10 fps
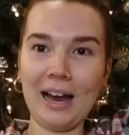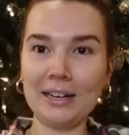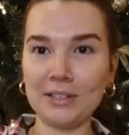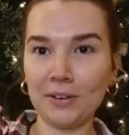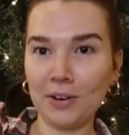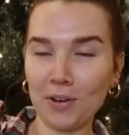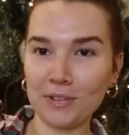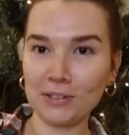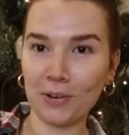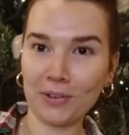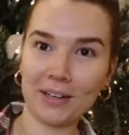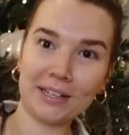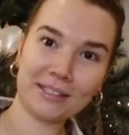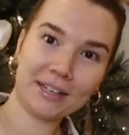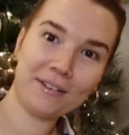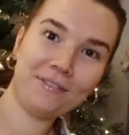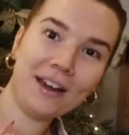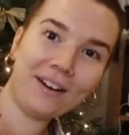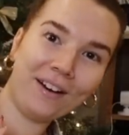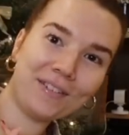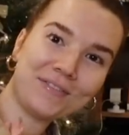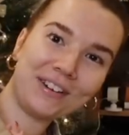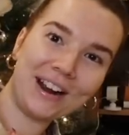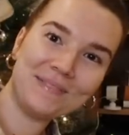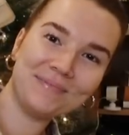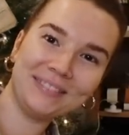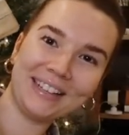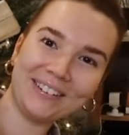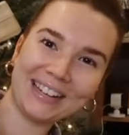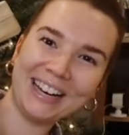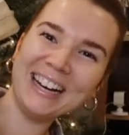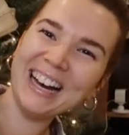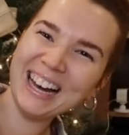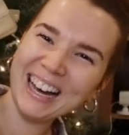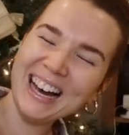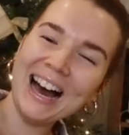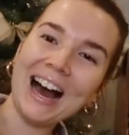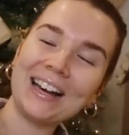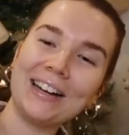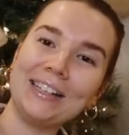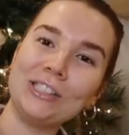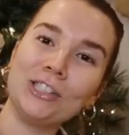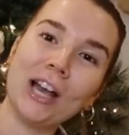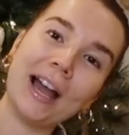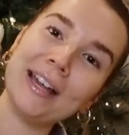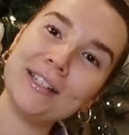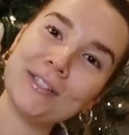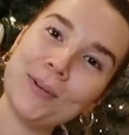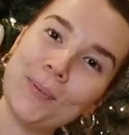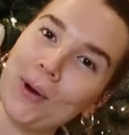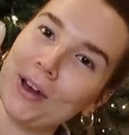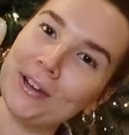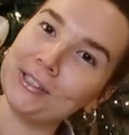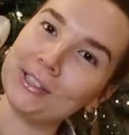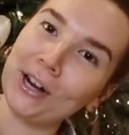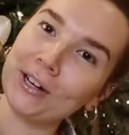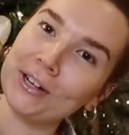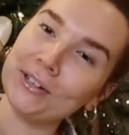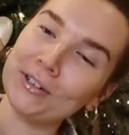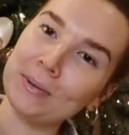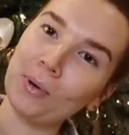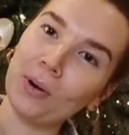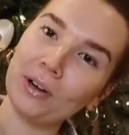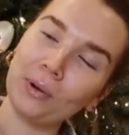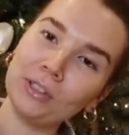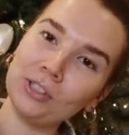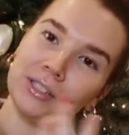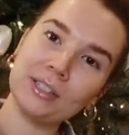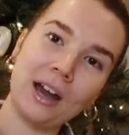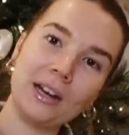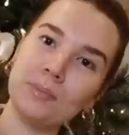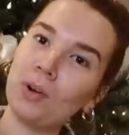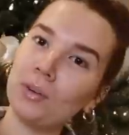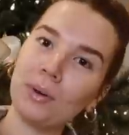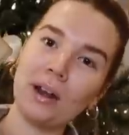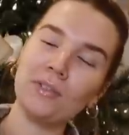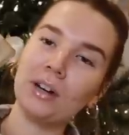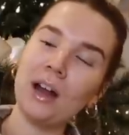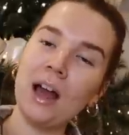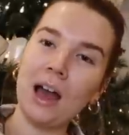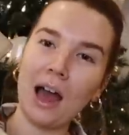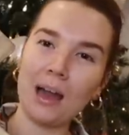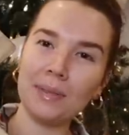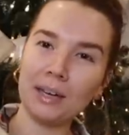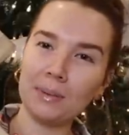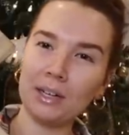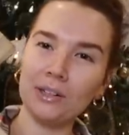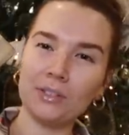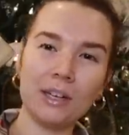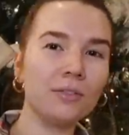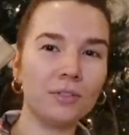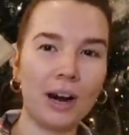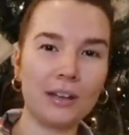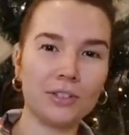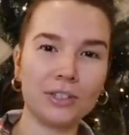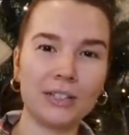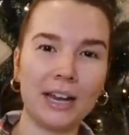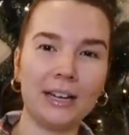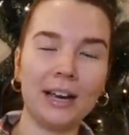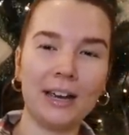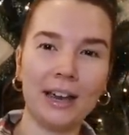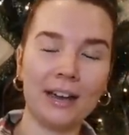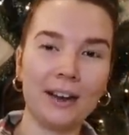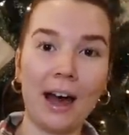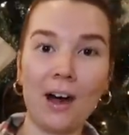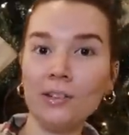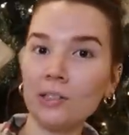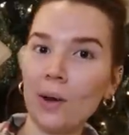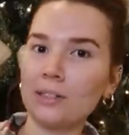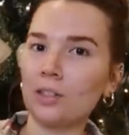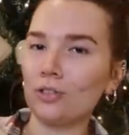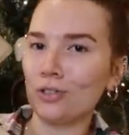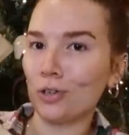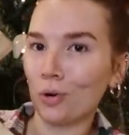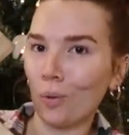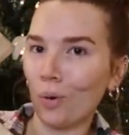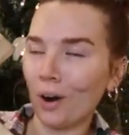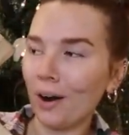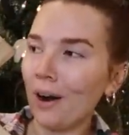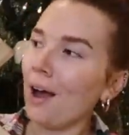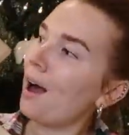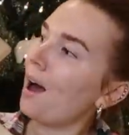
I don't know if this whole thing is gonna fit on frame. There we go. I got a giant wood charcuterie board or just cutting board, whatever. I think I'm gonna use it for entertaining and also as decor.